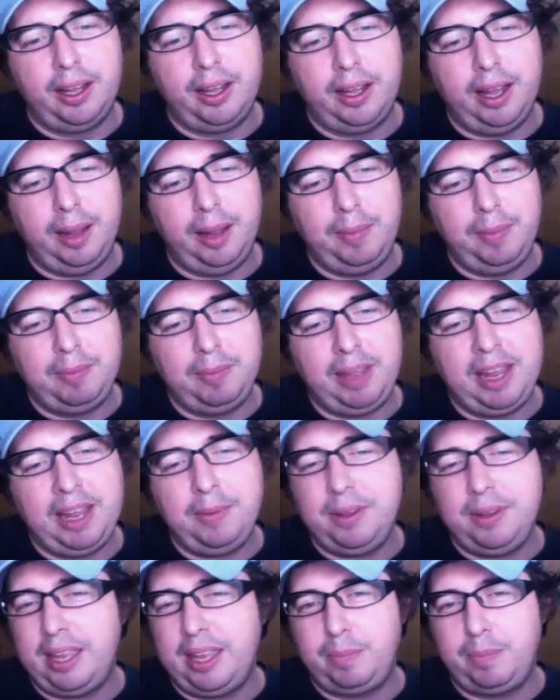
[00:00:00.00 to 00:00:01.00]
I mean,
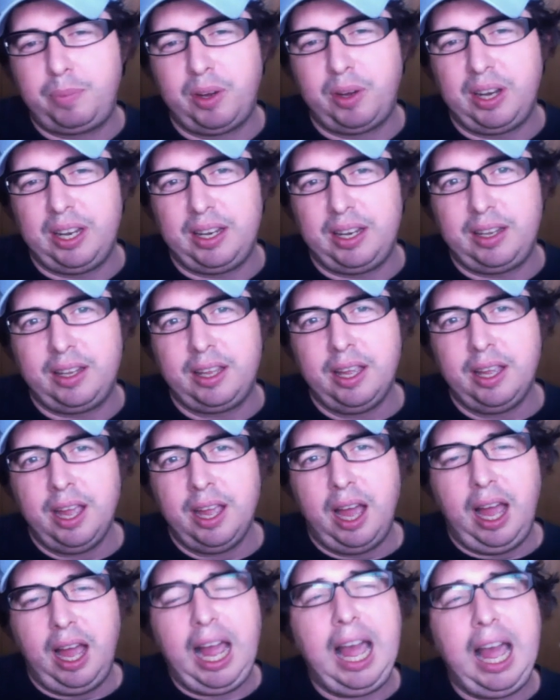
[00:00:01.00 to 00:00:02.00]
maybe they put it.
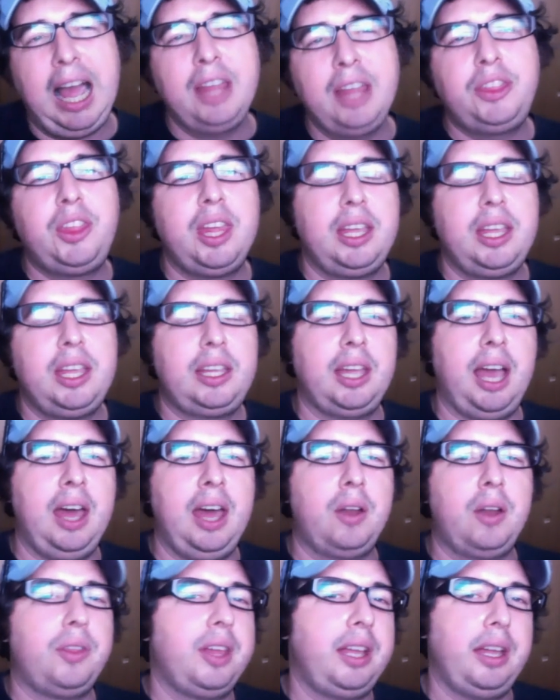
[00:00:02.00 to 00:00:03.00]
I
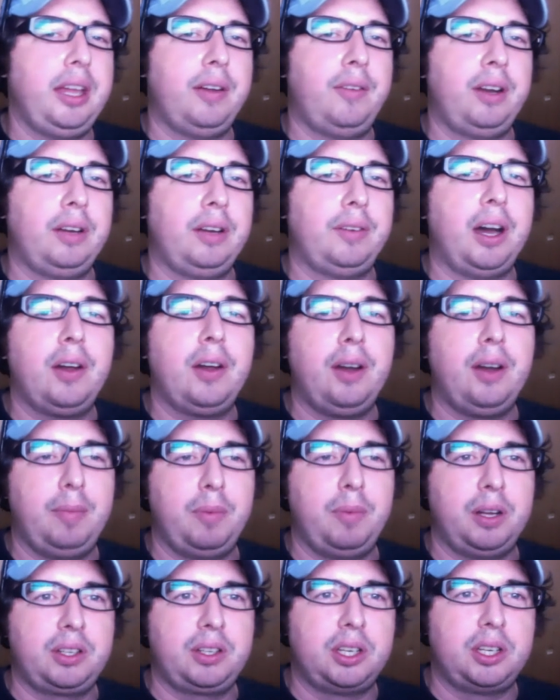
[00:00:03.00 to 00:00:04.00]
don't think Ring of Honor had
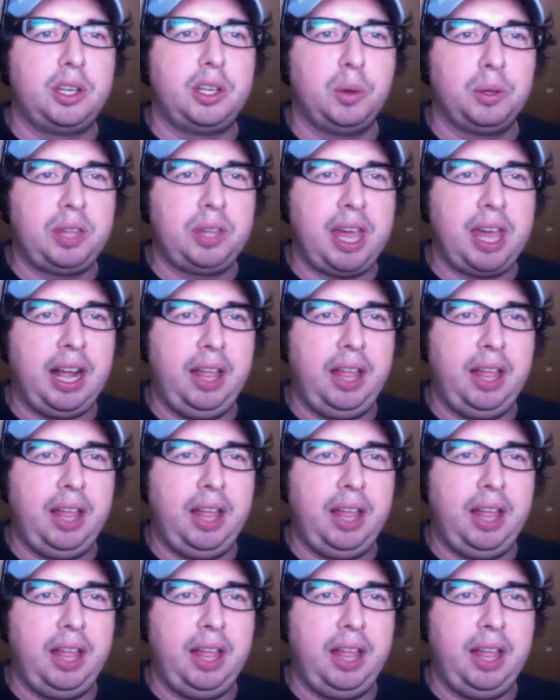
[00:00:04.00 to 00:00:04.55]
much to do with that.